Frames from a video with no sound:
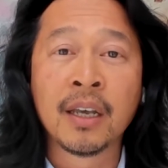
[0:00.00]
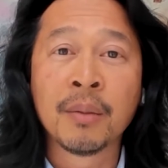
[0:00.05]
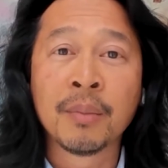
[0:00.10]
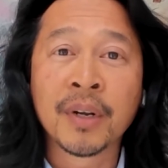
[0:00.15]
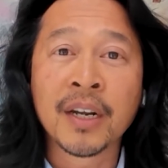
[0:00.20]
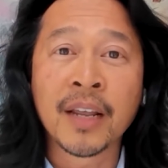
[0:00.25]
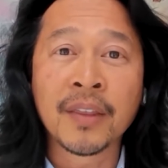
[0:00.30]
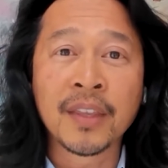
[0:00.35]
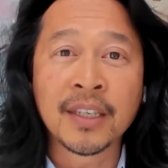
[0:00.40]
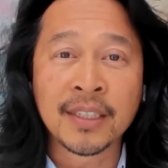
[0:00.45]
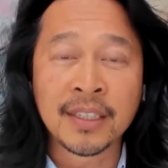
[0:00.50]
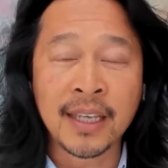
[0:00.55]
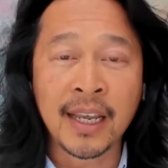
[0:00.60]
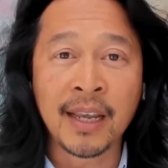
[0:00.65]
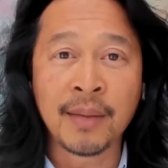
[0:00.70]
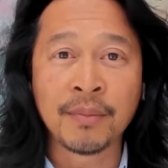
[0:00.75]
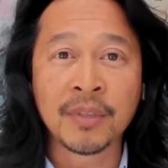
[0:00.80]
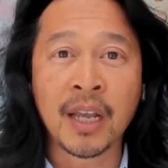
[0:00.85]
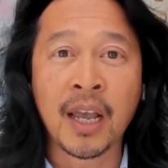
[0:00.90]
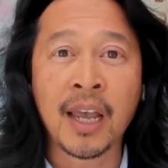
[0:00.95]
But at the
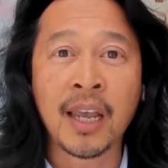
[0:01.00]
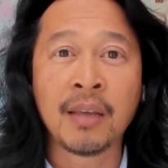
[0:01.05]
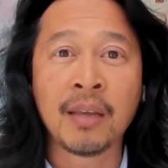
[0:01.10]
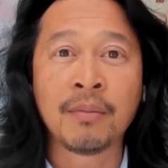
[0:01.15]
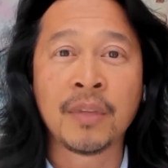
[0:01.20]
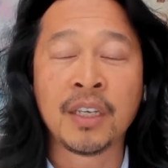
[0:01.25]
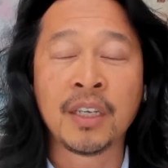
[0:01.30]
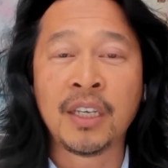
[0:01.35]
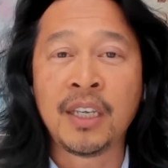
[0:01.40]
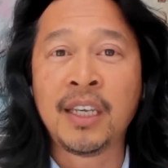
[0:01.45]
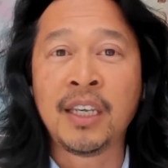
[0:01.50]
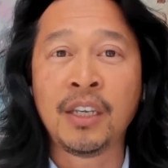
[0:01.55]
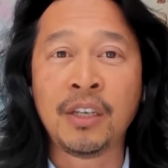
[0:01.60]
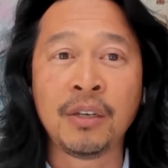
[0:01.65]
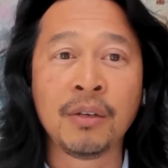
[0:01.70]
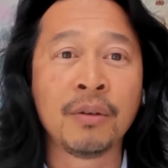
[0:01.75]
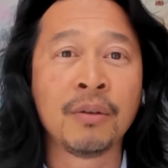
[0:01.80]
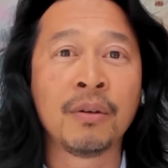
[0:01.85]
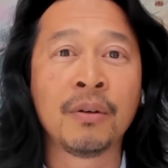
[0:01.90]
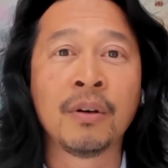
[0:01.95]
same time, the
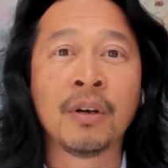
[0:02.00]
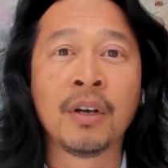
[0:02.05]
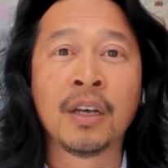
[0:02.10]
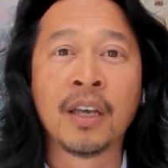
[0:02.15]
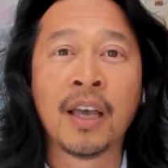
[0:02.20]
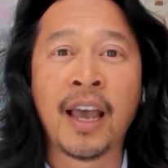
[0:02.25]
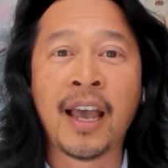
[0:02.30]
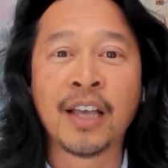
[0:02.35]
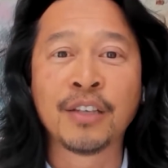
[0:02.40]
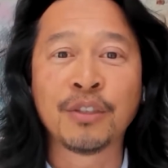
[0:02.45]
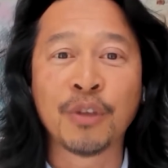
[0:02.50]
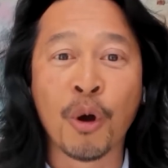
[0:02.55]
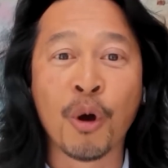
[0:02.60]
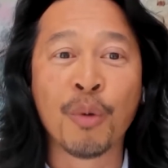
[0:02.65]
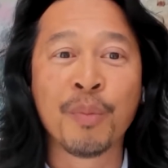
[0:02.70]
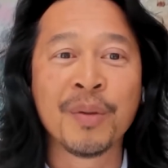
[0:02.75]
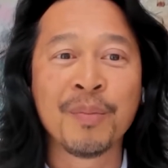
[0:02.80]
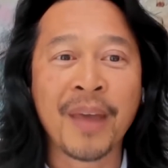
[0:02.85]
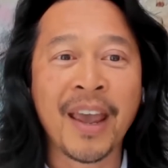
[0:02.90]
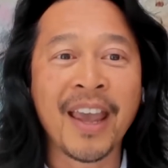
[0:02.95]
EU has
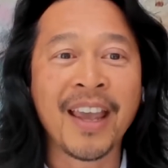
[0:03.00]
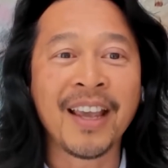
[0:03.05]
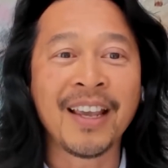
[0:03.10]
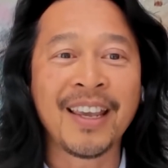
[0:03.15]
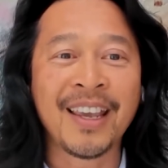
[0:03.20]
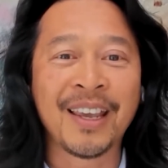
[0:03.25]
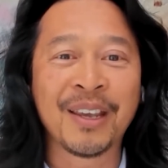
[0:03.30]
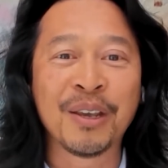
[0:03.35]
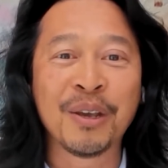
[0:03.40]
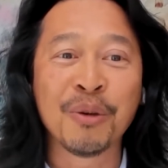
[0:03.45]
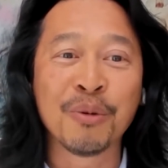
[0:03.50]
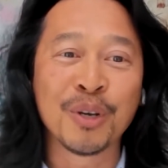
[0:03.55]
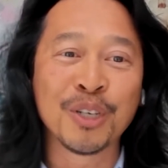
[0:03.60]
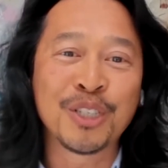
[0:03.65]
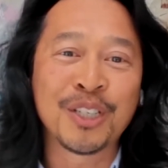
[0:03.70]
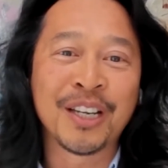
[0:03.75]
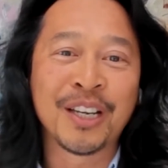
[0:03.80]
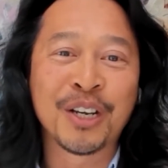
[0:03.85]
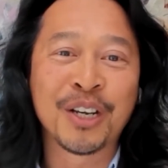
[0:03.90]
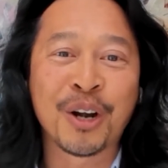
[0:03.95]
open banking,
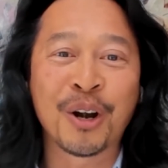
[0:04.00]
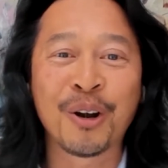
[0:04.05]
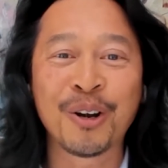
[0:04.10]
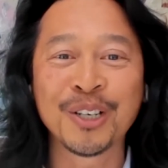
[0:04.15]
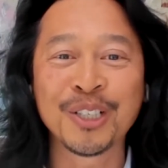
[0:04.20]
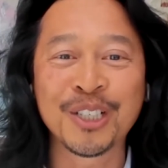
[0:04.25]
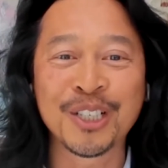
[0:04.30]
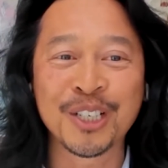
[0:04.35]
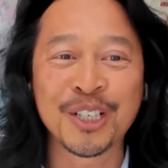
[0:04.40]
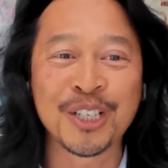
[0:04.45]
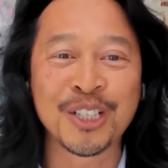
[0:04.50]
which encourages